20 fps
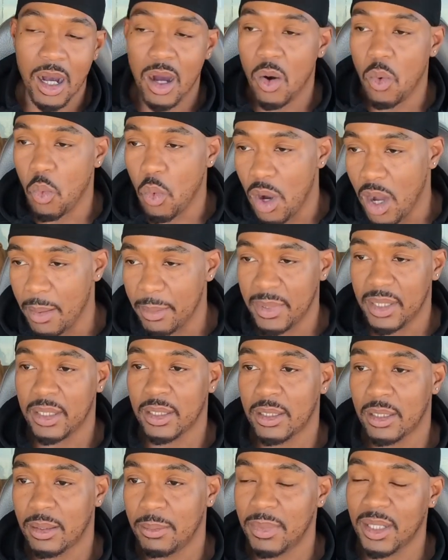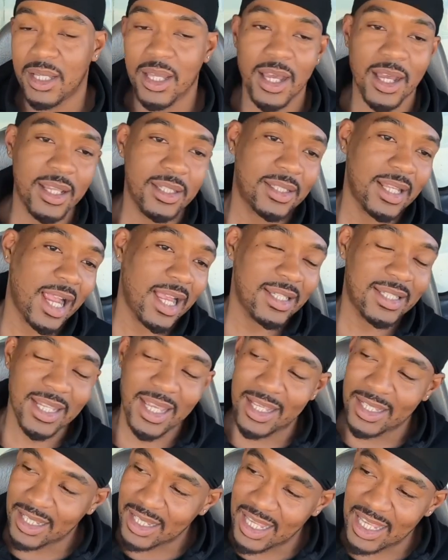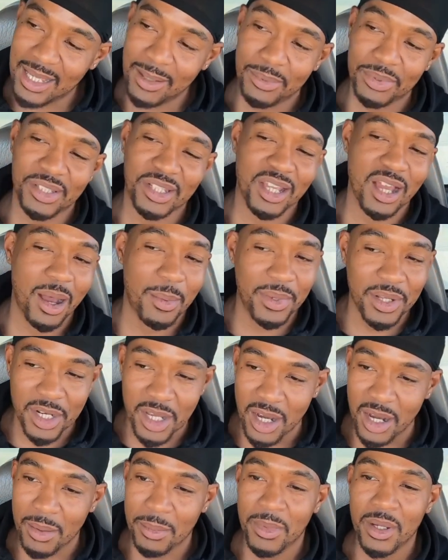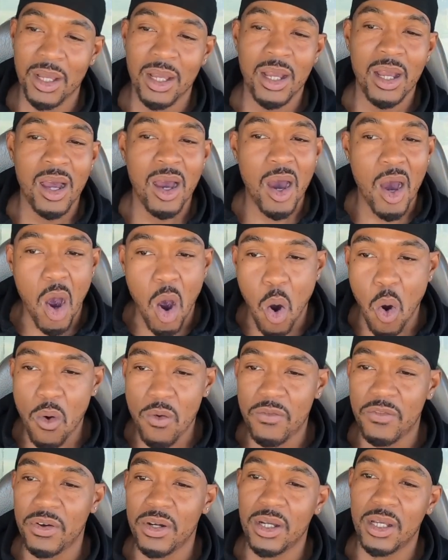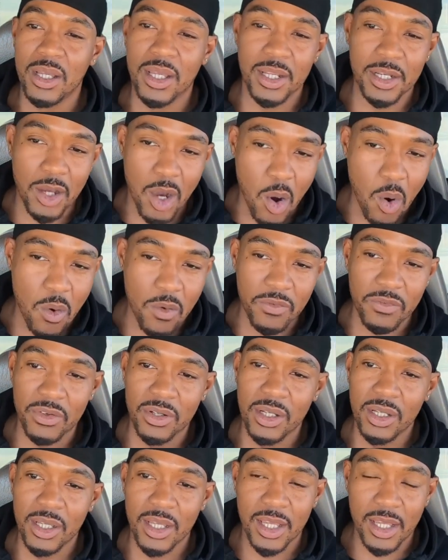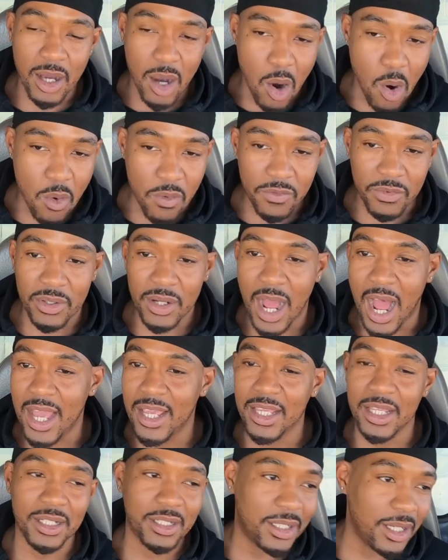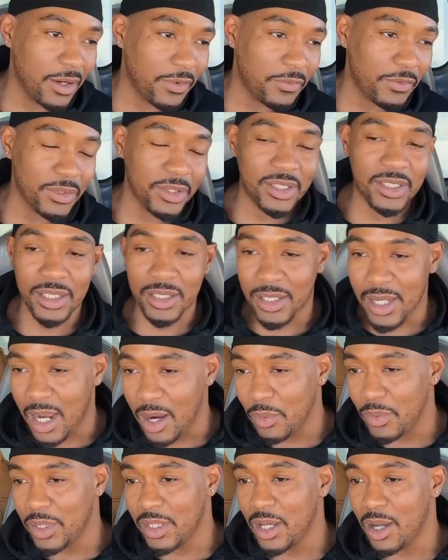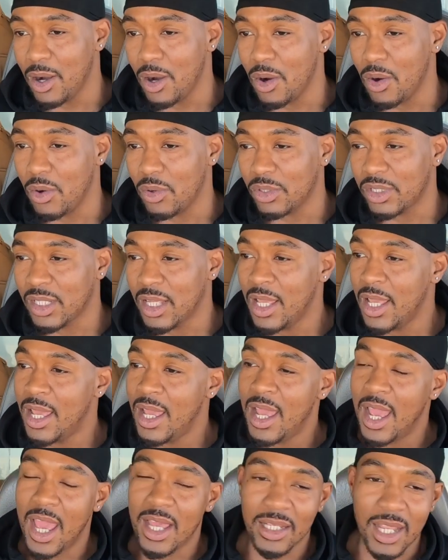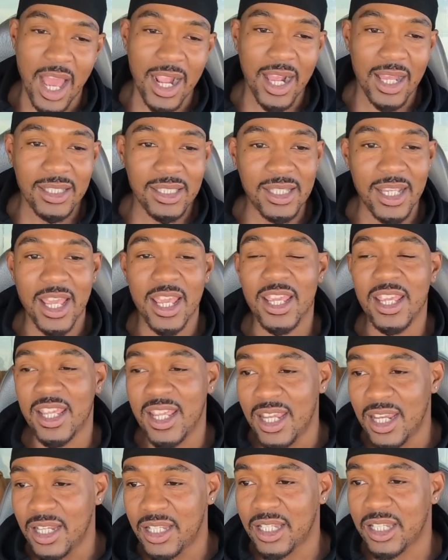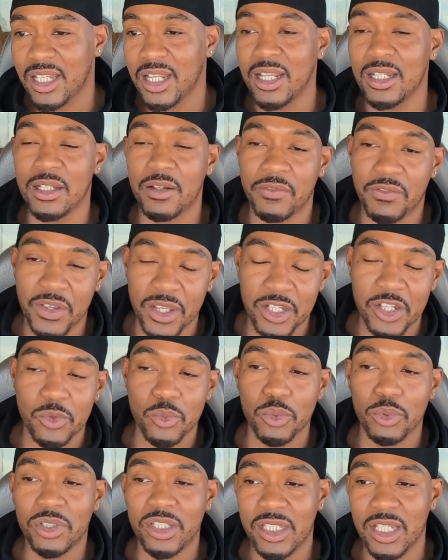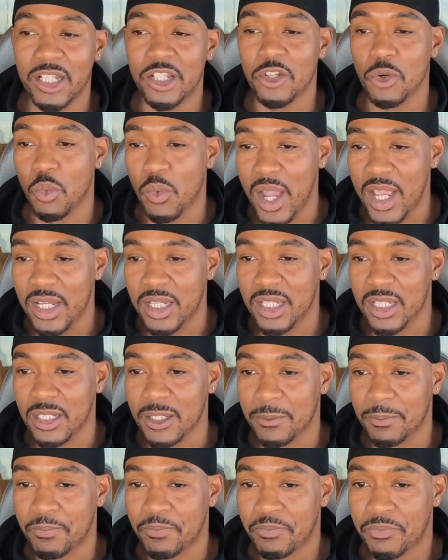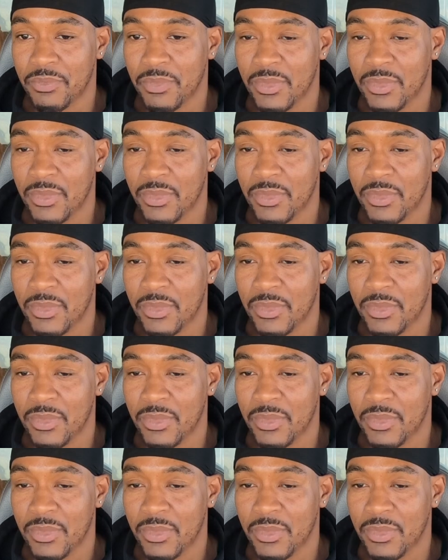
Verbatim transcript: a woman because like I said, it keeps coming up over and over and over. I hear different scenarios. And like I said, each individual situation